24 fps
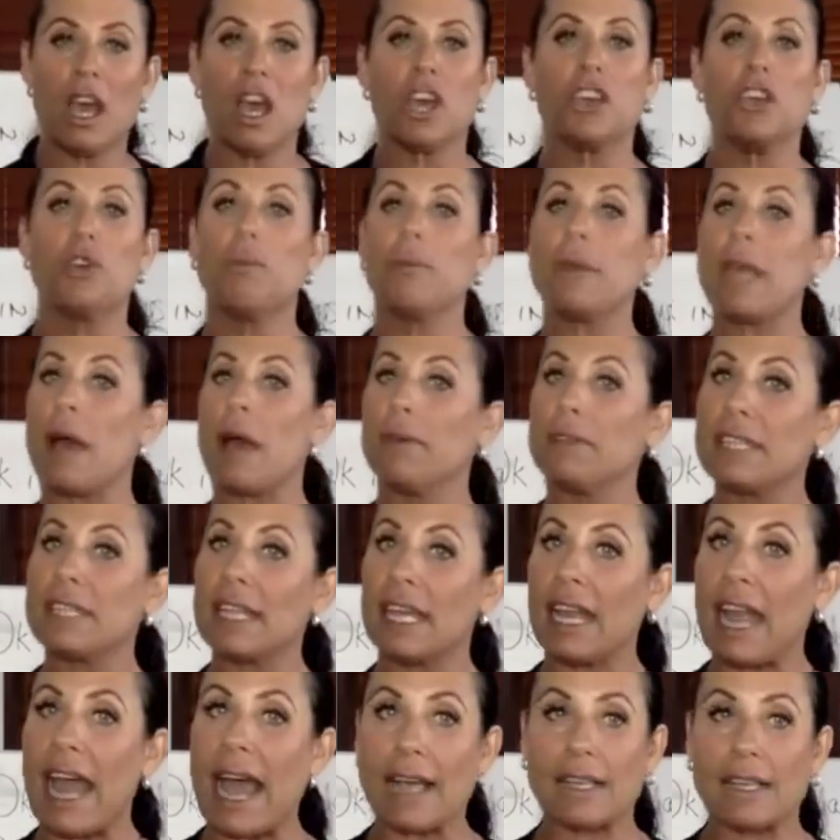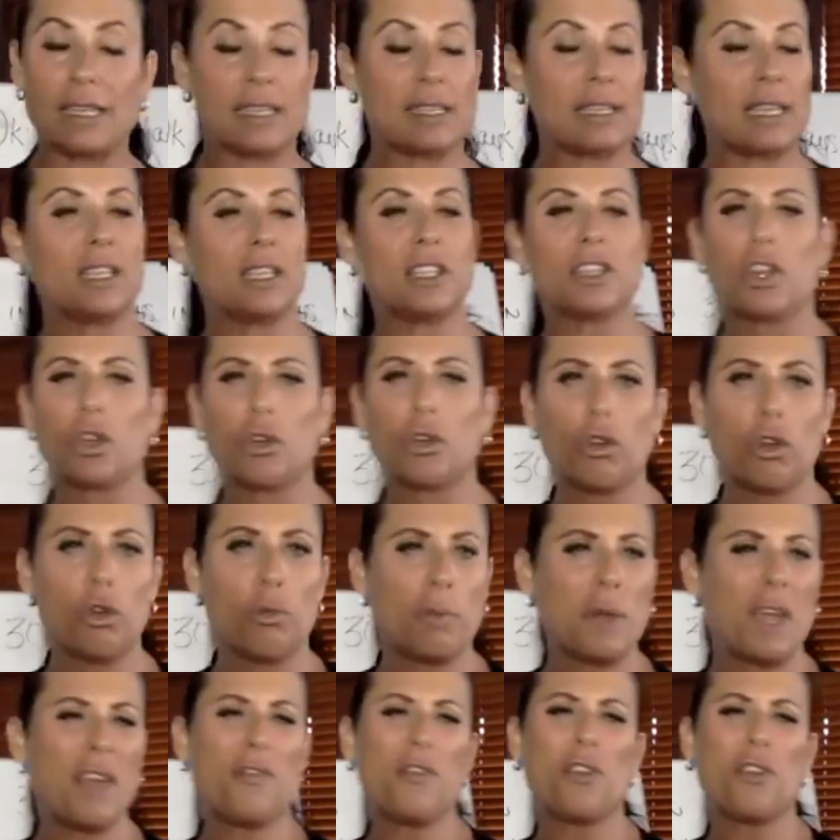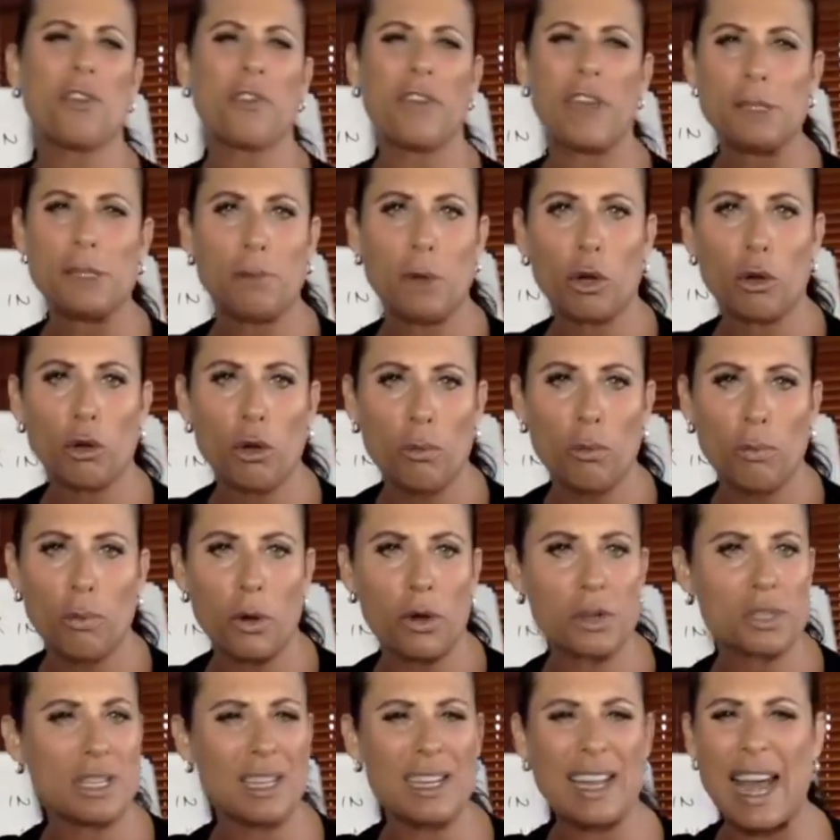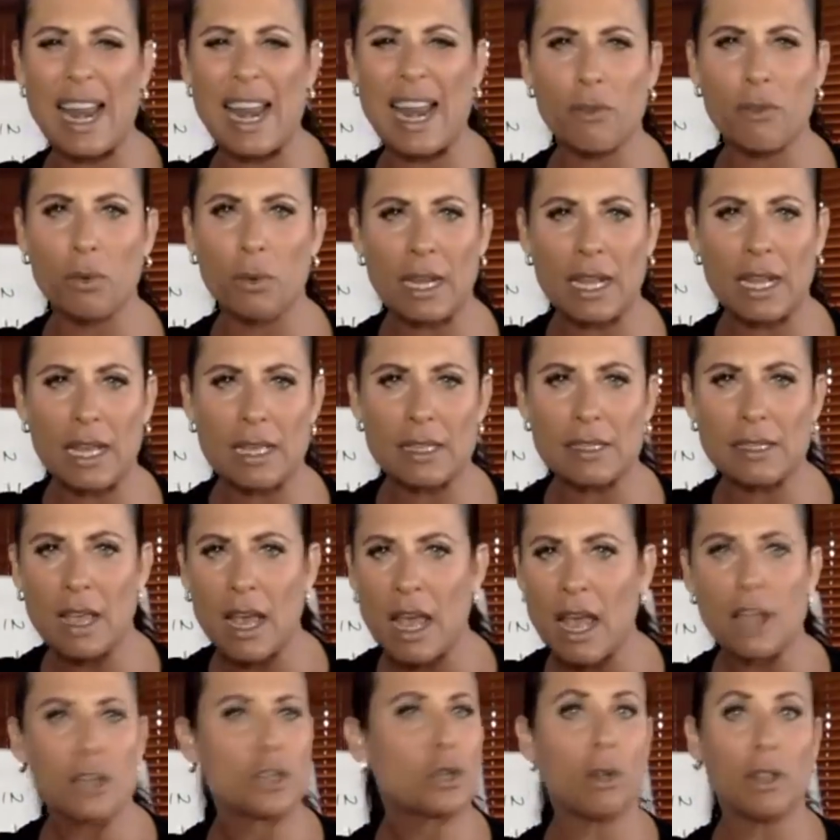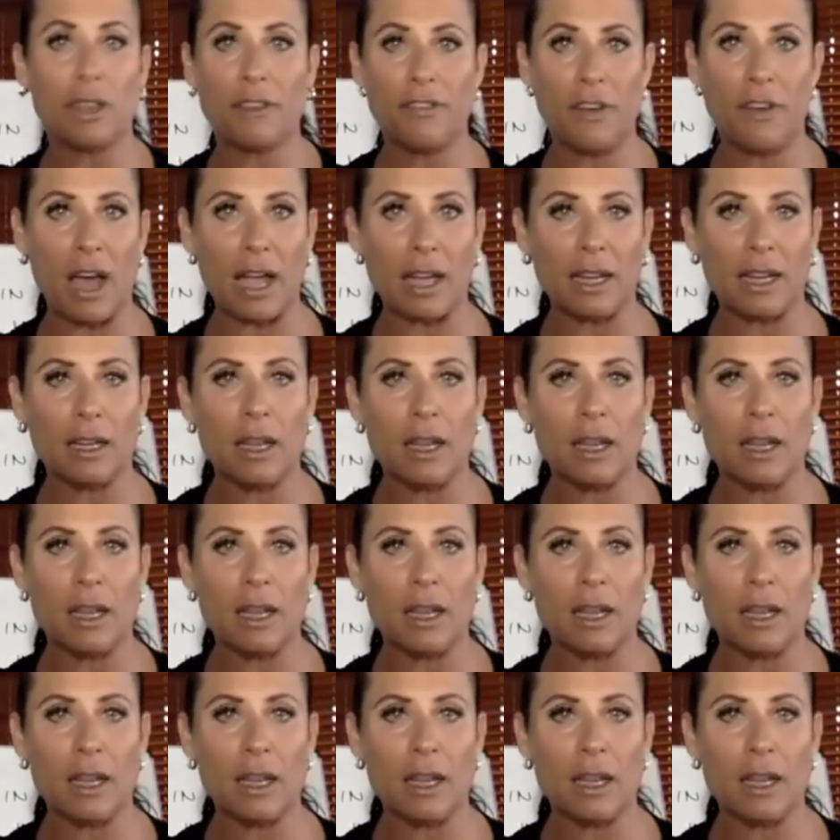You'll be able to get access into the group if you're a Facebook group person. Not everyone is. Totally fine.